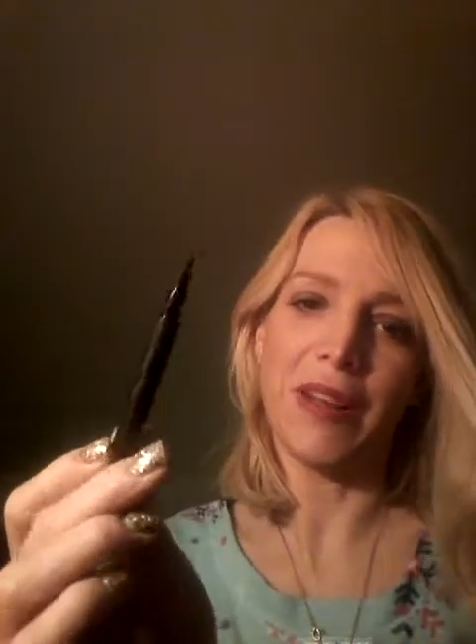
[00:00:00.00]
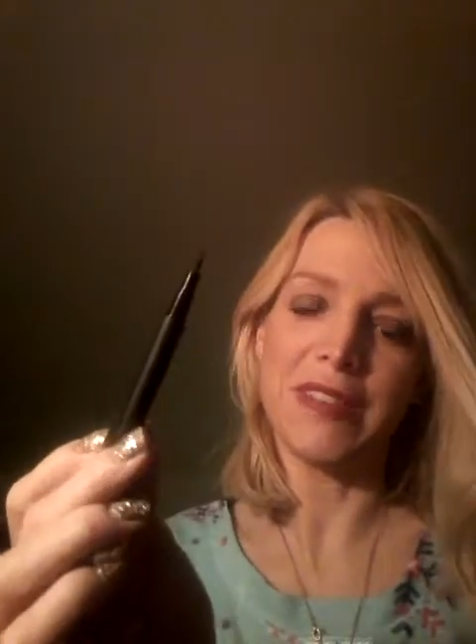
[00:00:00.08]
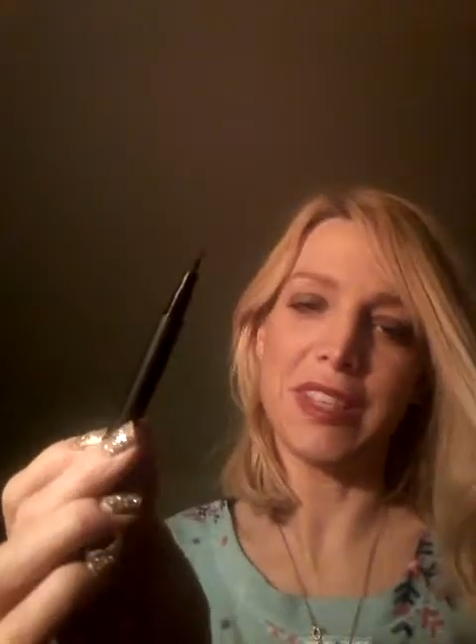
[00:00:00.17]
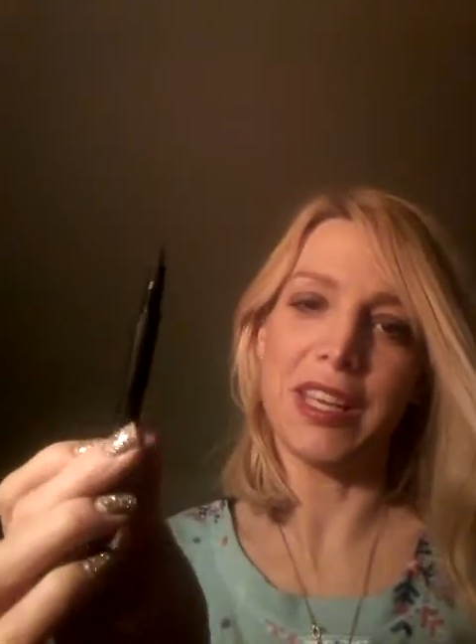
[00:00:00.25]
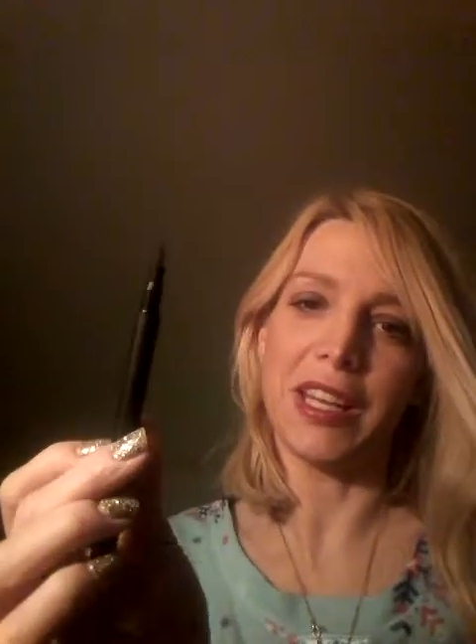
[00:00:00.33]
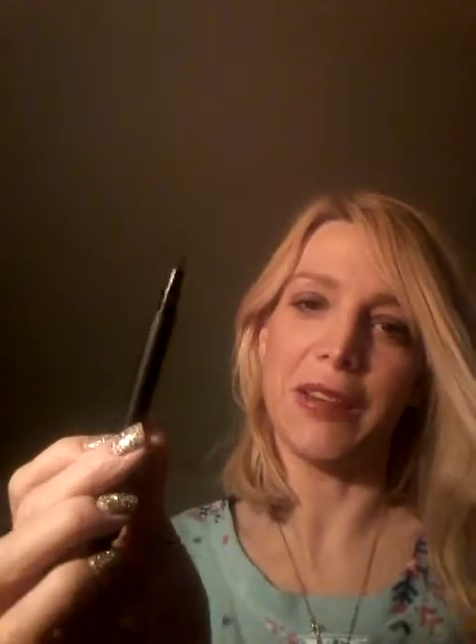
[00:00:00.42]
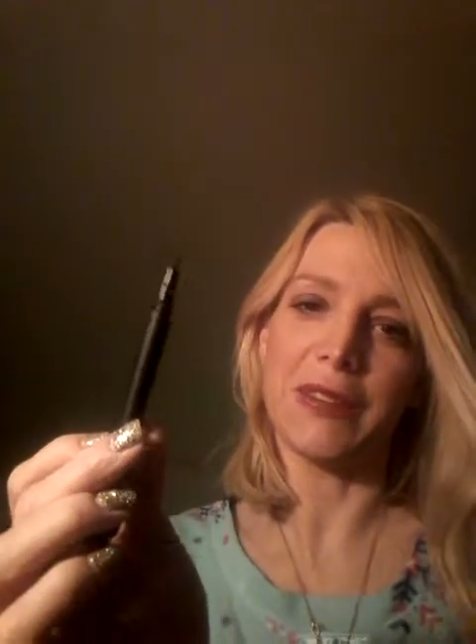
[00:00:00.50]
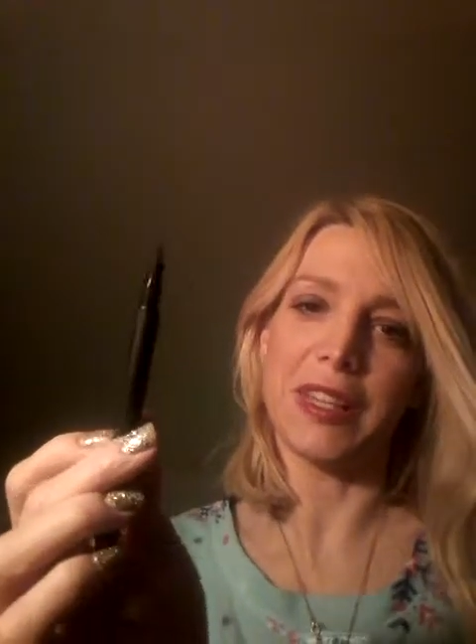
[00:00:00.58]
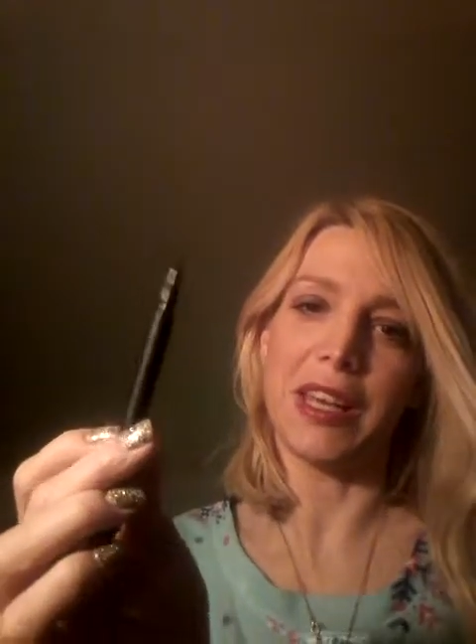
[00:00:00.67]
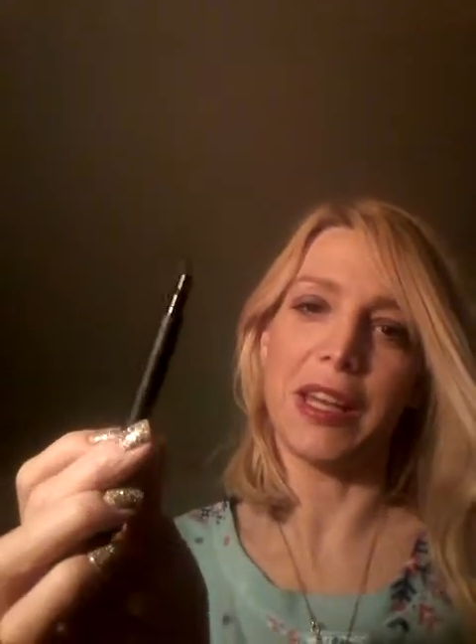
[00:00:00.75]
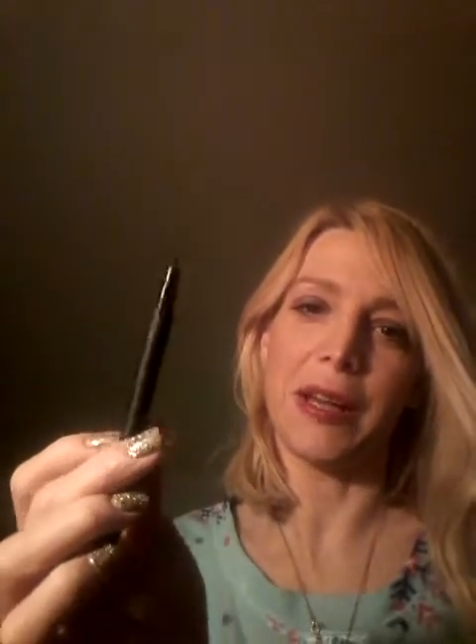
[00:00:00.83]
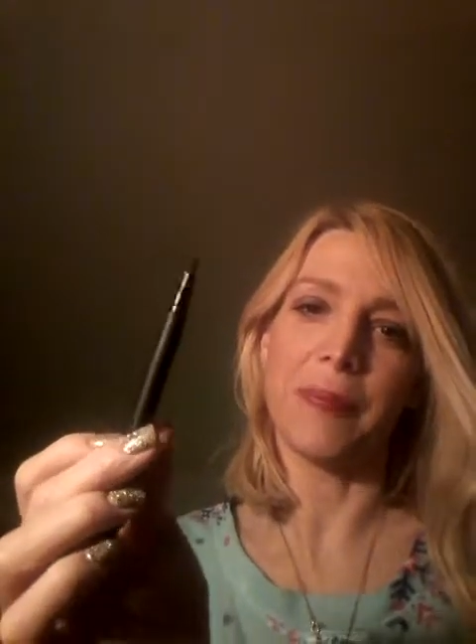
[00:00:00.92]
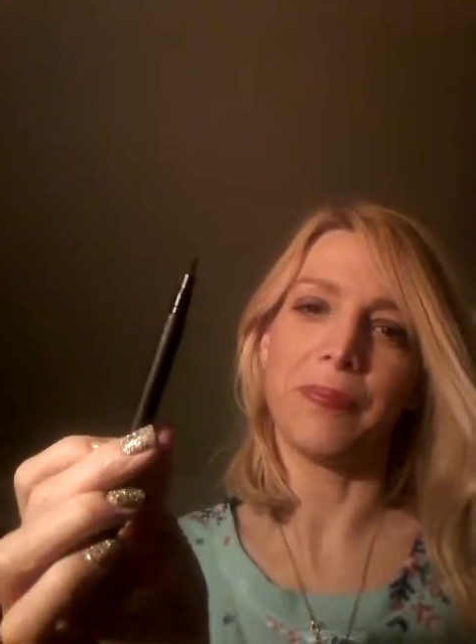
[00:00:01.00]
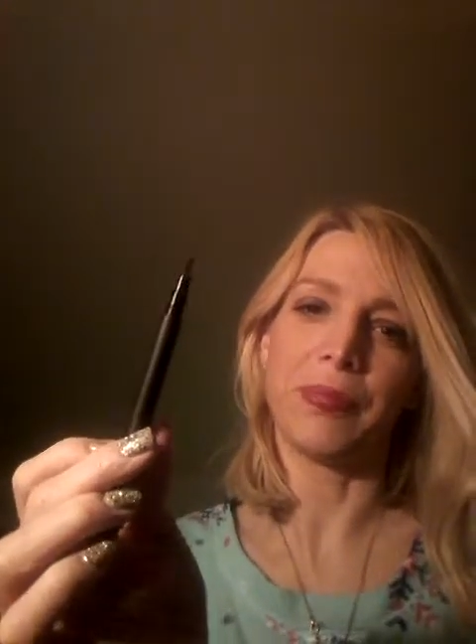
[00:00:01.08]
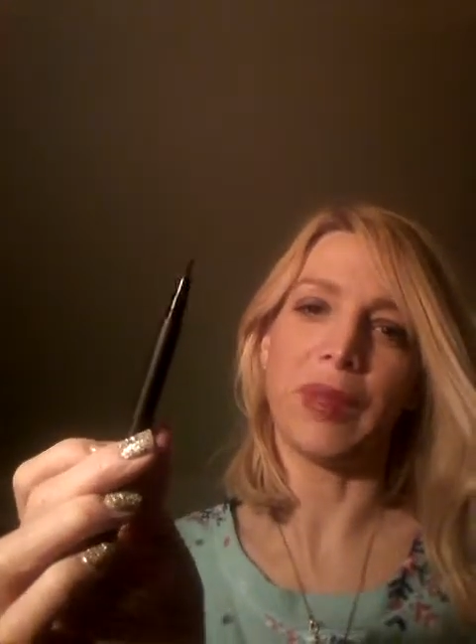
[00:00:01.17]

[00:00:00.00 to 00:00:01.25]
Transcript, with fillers: I was thinking it was like a